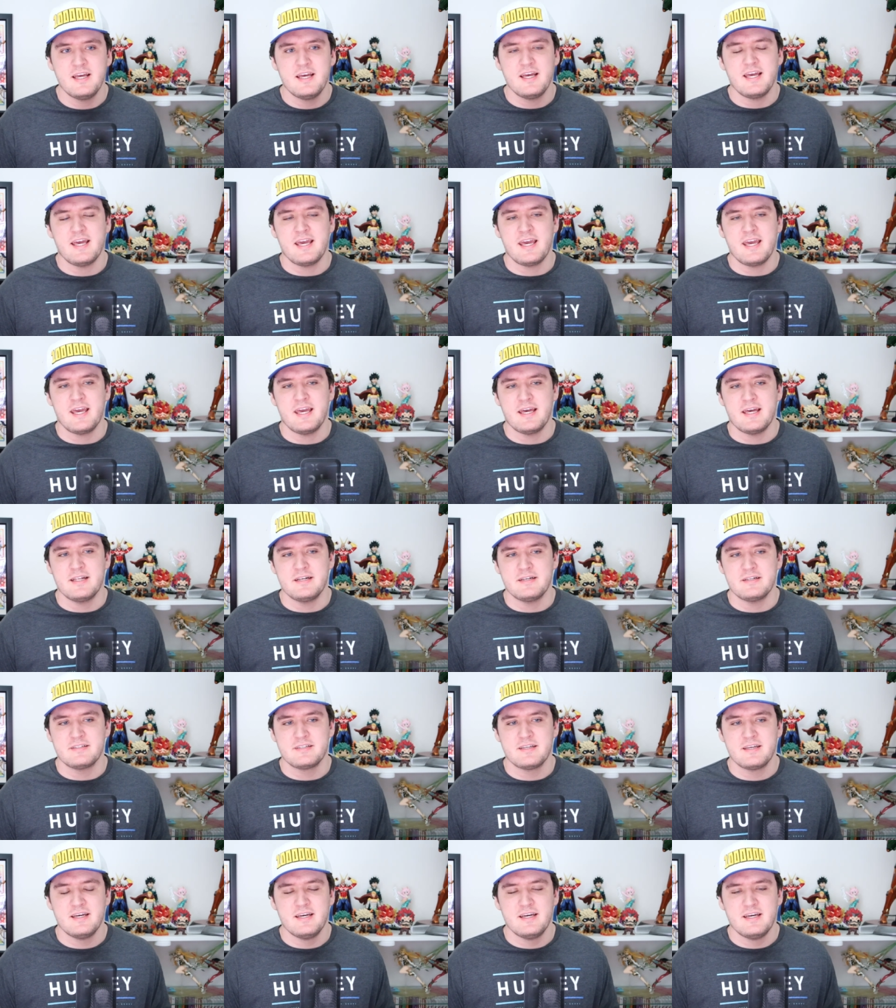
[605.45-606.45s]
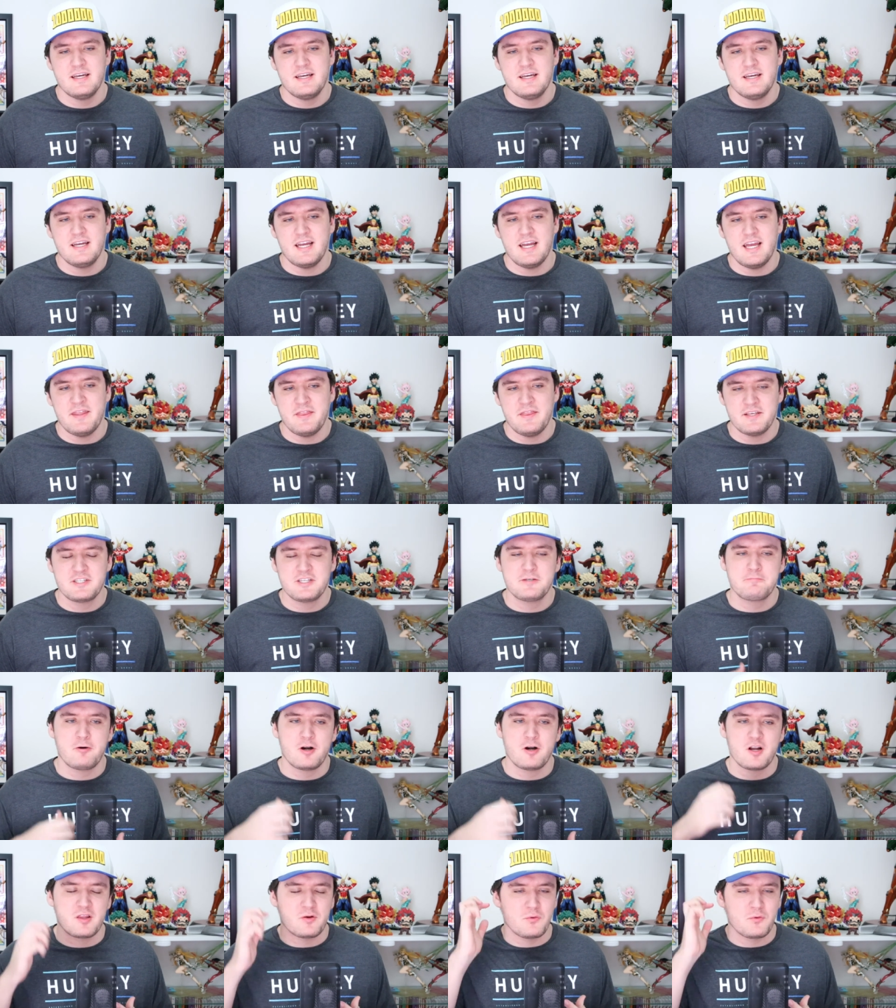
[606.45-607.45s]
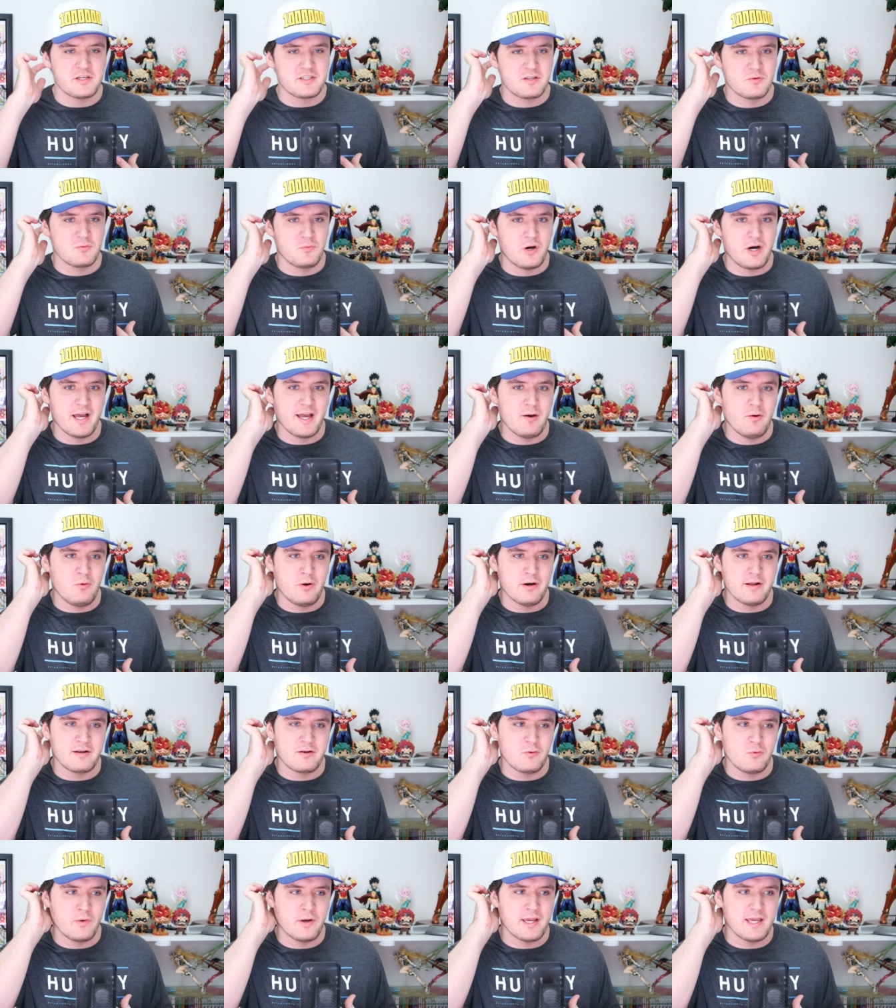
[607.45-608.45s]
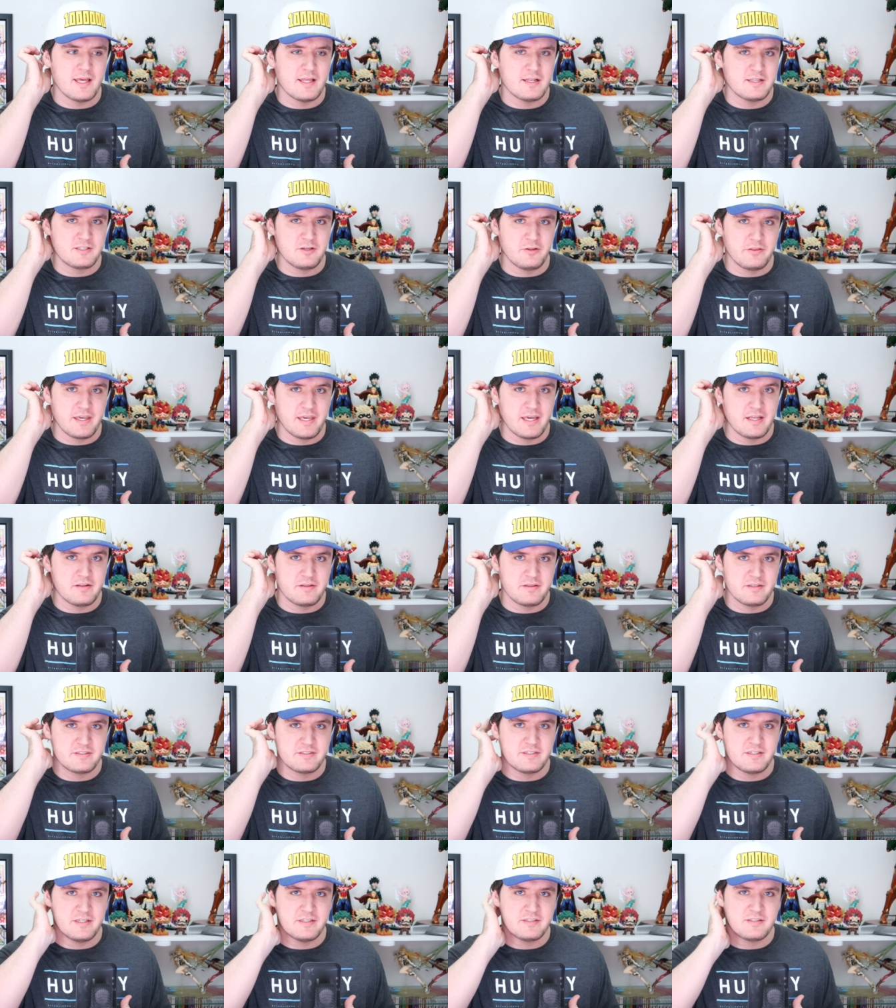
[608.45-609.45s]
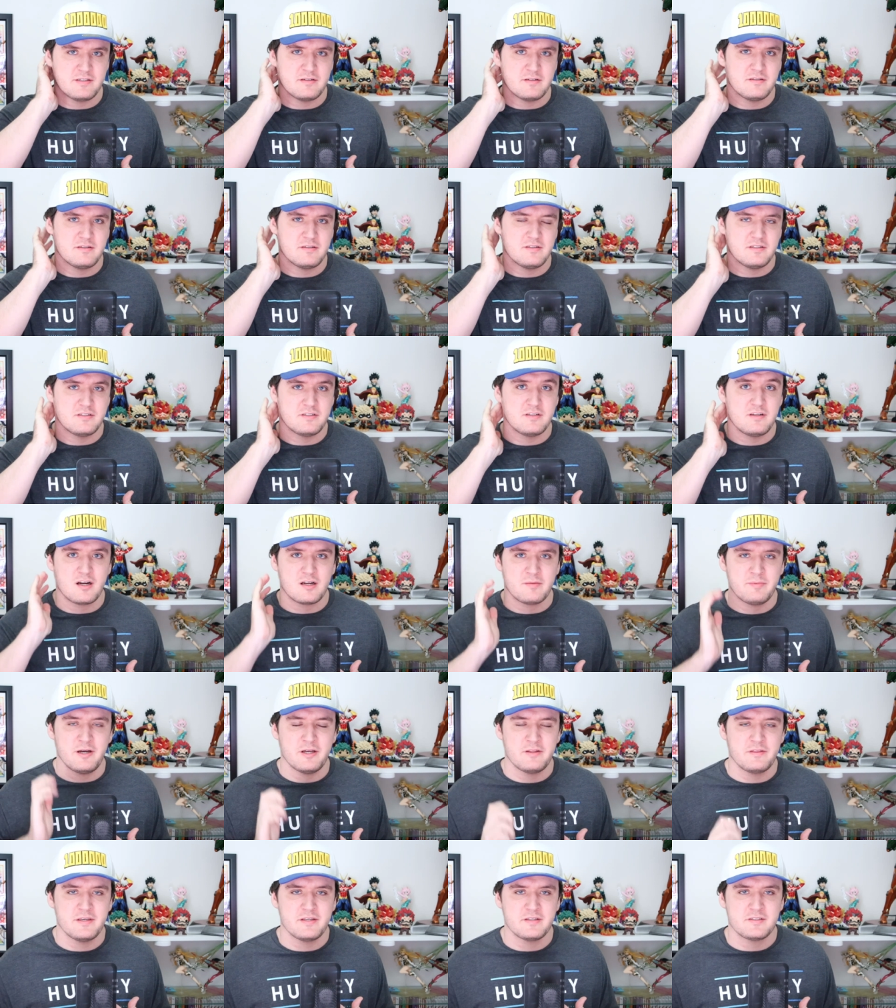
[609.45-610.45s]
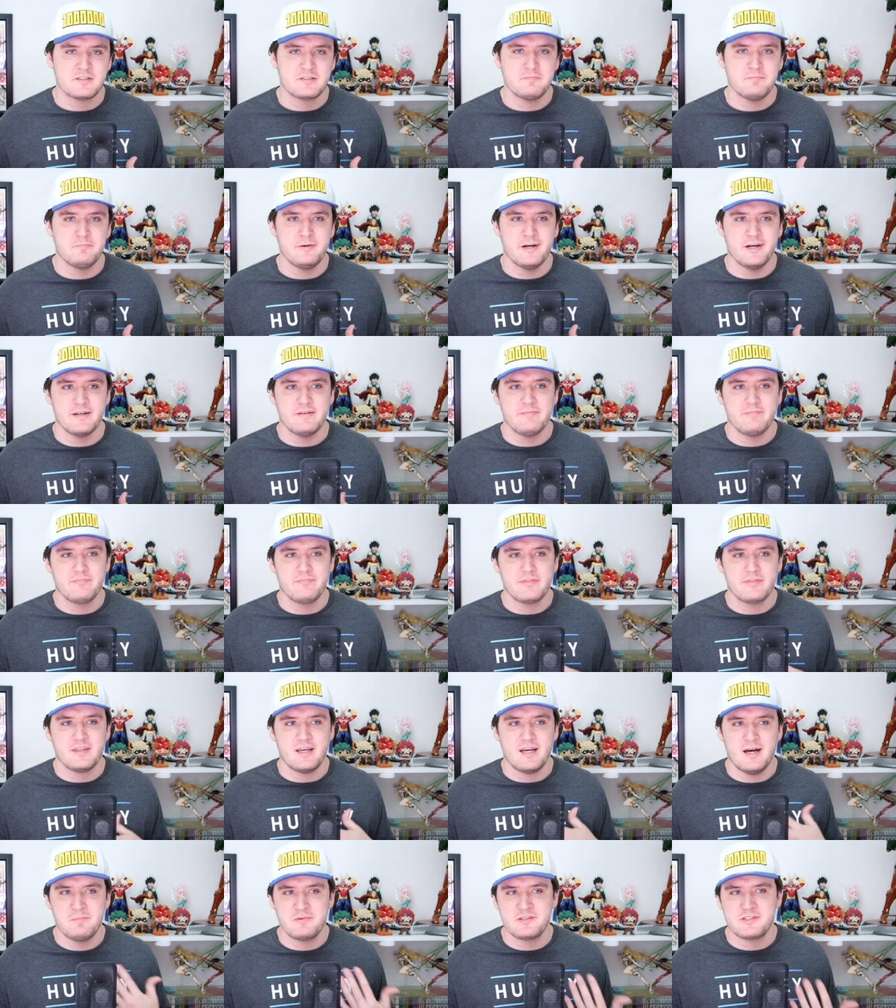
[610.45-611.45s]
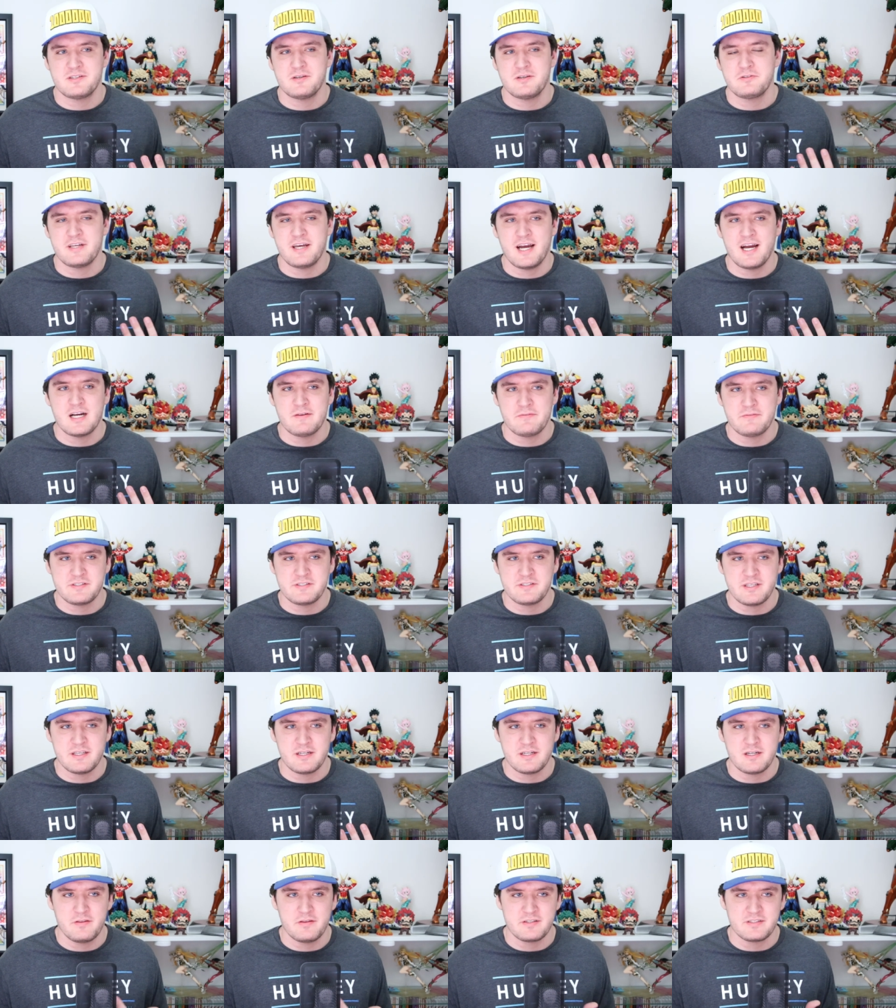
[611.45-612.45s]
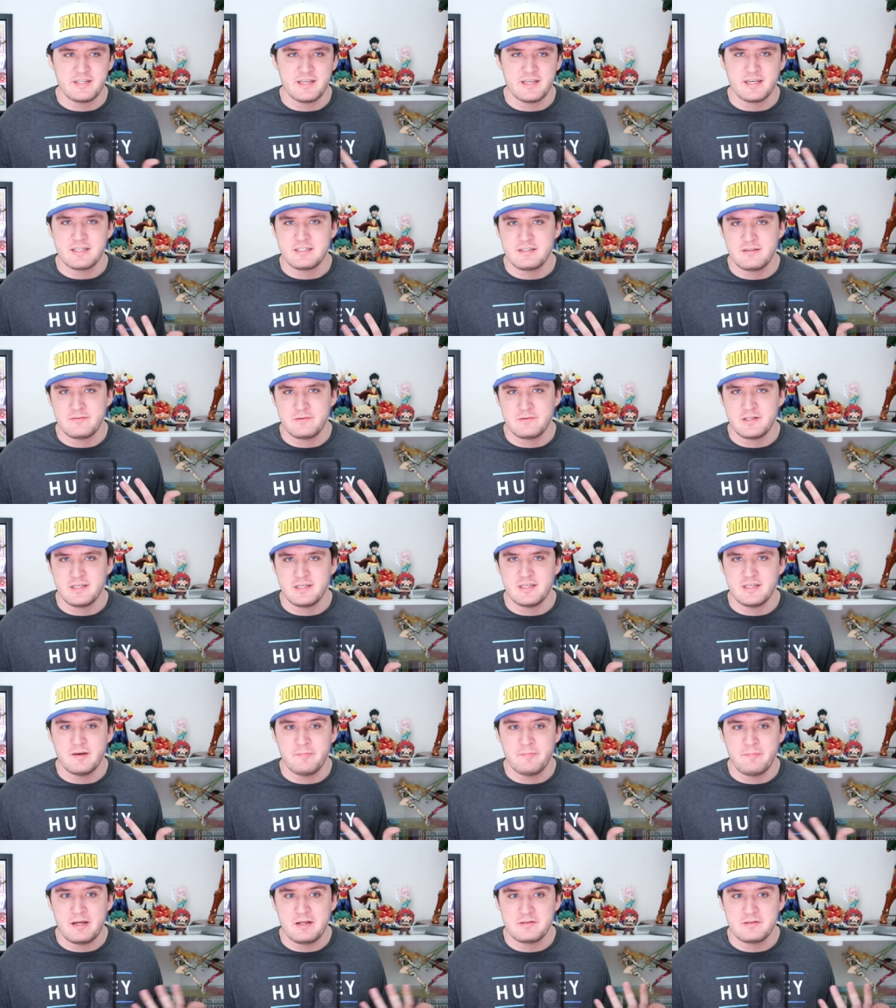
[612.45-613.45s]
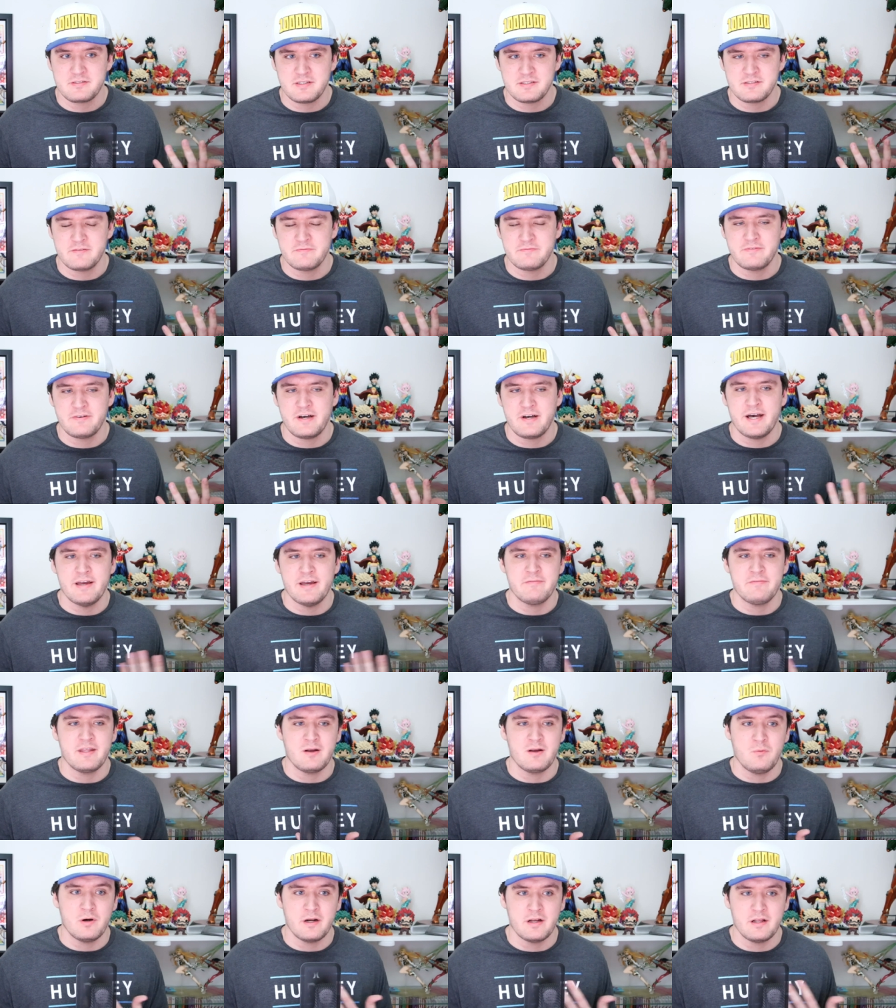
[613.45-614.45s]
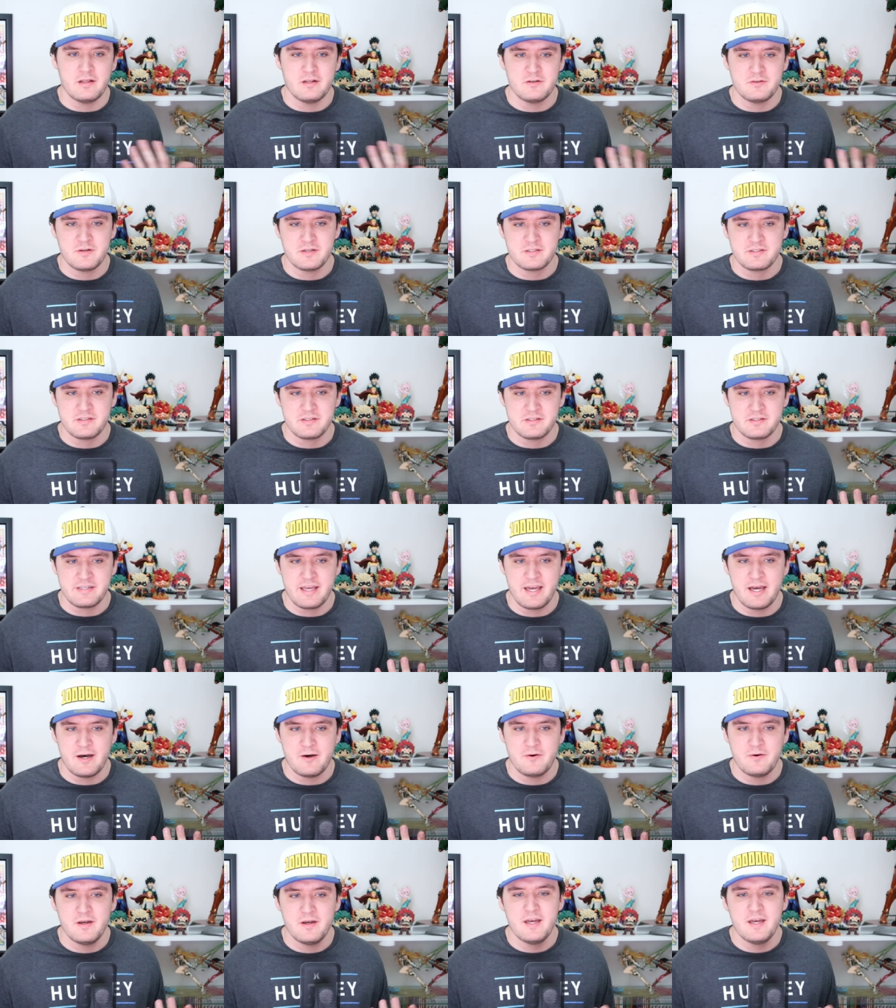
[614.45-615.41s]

and and this is part of the reason why I wanted to wait until the end of the season to talk about this, but I'm just so tired of seeing all this negativity about season five that I want to address this now.